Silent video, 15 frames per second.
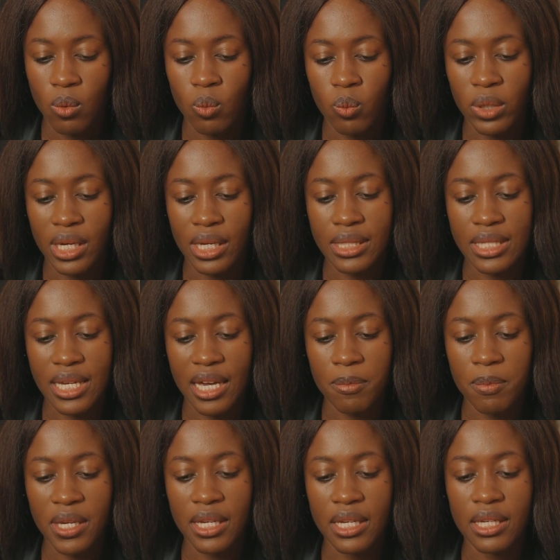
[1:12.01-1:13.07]
We can
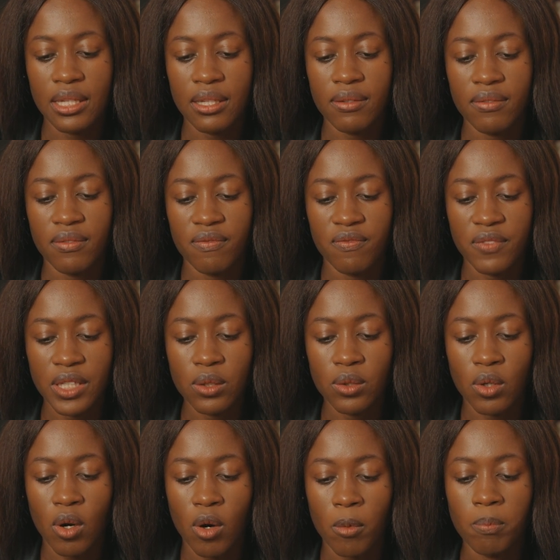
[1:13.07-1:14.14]
type in
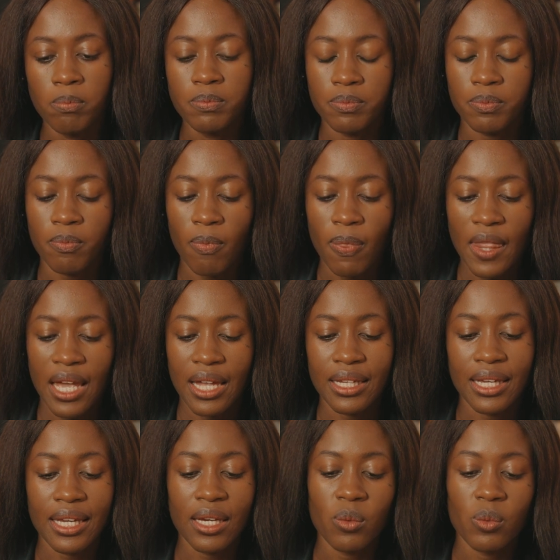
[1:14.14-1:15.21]
VLOOKUP, and
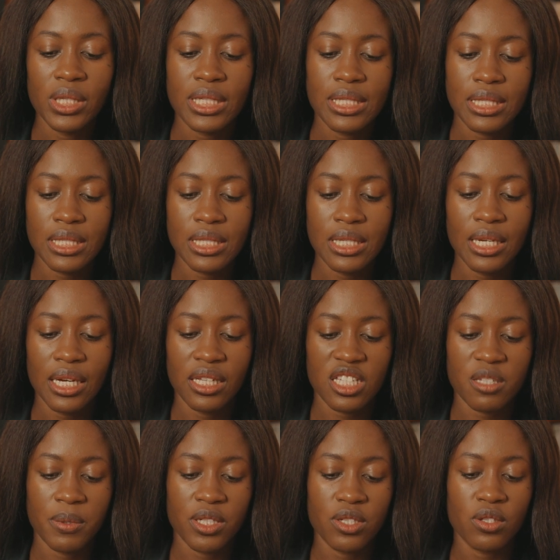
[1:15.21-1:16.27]
here we see an
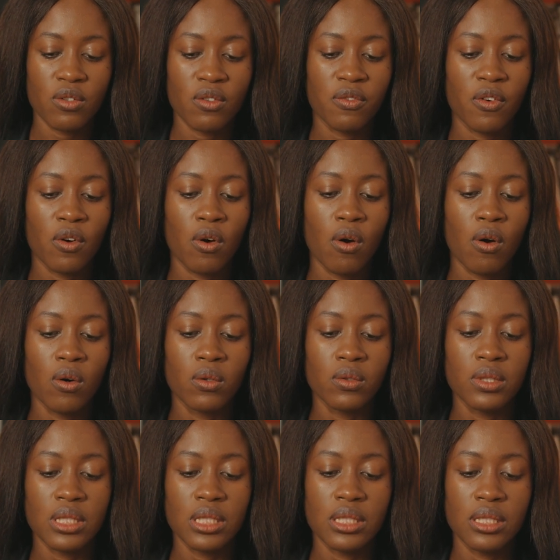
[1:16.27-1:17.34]
explanation for
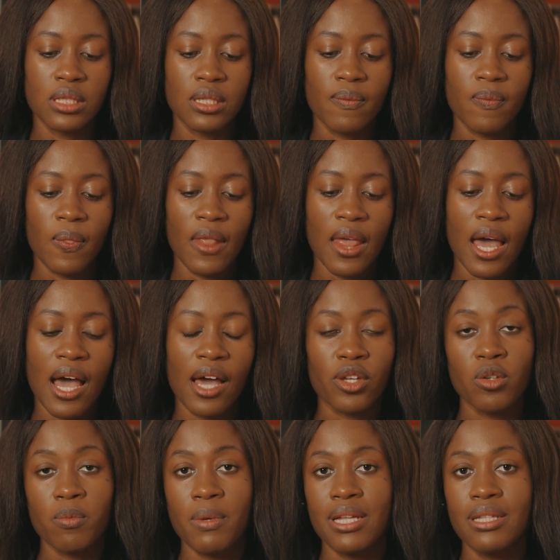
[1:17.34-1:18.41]
all the
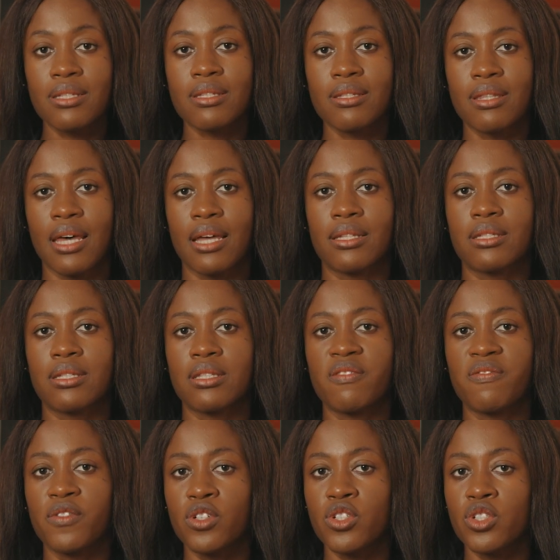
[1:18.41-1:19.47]
arguments that the
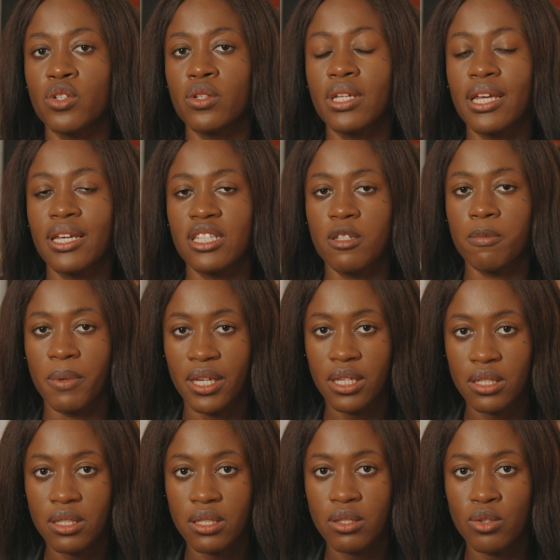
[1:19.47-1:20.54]
function
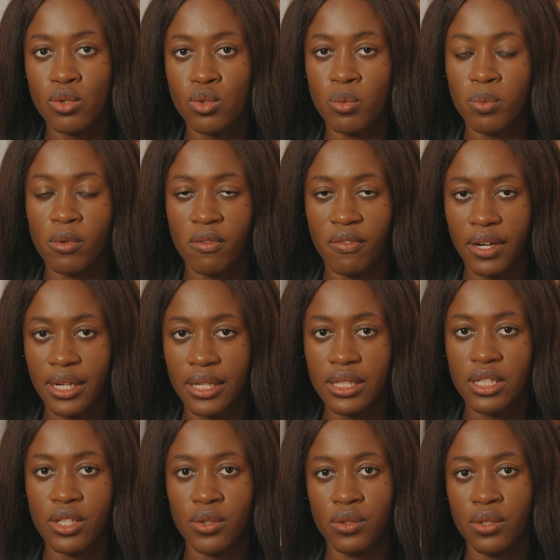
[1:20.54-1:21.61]
expects you to provide
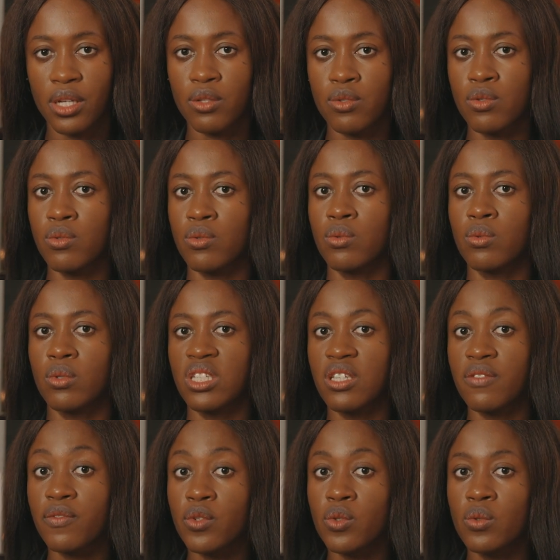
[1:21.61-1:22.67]
in order to
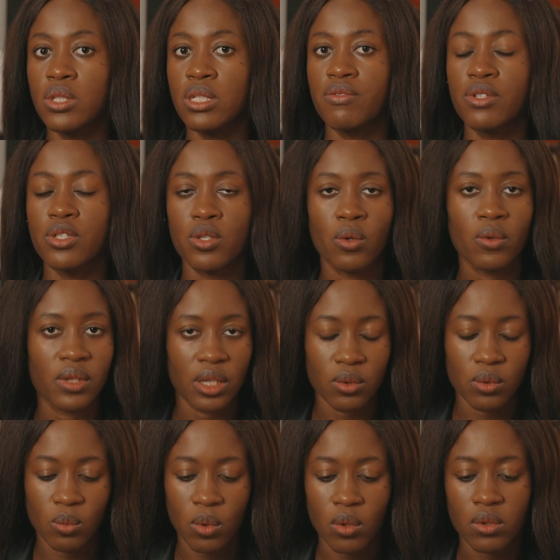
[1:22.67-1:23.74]
give you the result that
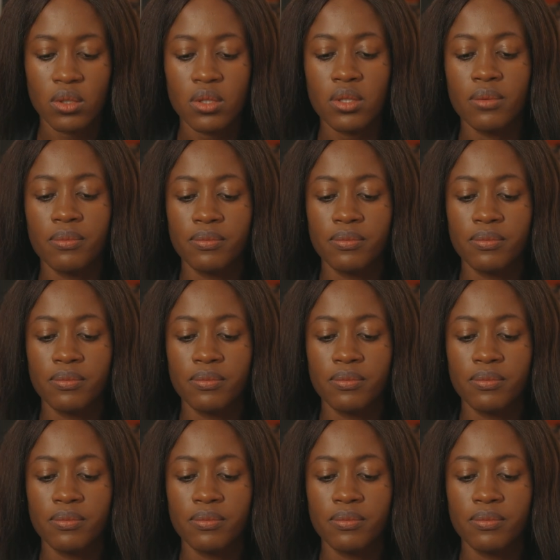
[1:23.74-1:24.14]
you want.